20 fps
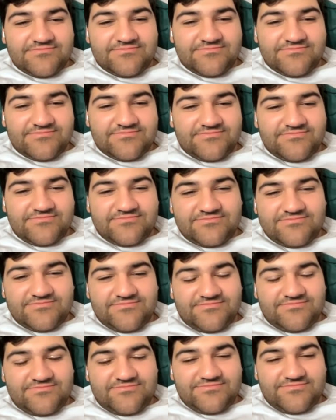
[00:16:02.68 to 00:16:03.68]

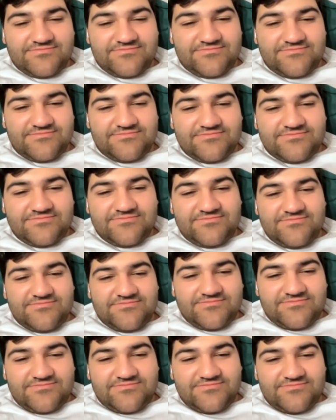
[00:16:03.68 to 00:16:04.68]

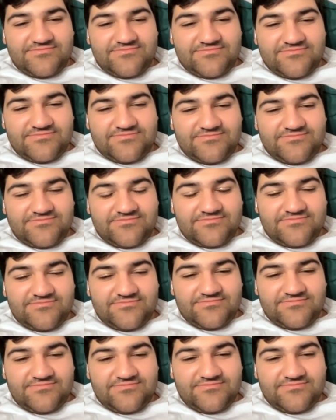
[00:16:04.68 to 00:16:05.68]

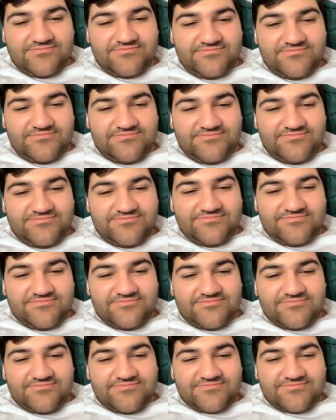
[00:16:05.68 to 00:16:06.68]

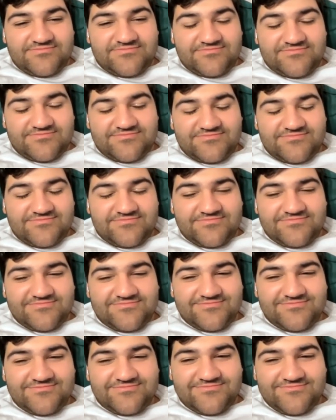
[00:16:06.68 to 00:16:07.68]

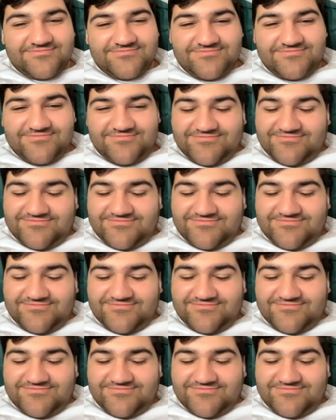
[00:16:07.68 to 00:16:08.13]
(silent)